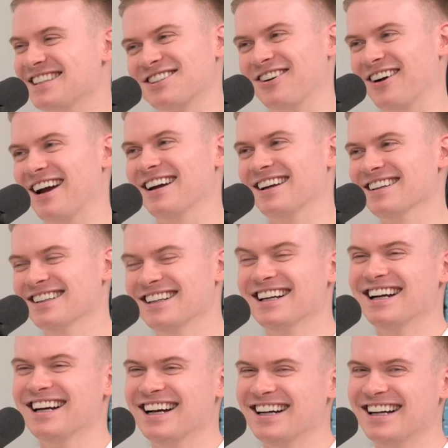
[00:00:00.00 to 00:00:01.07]
is great.
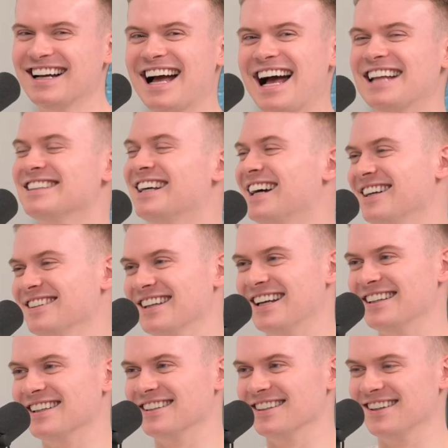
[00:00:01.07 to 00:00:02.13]
I
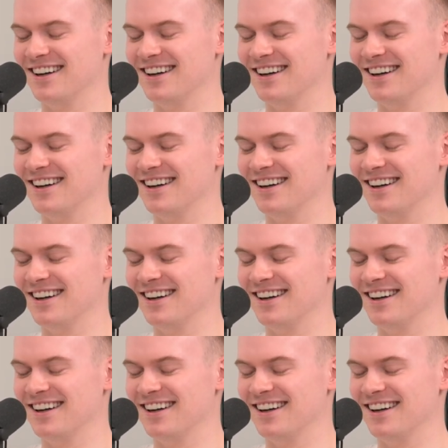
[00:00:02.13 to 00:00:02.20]
like that a lot.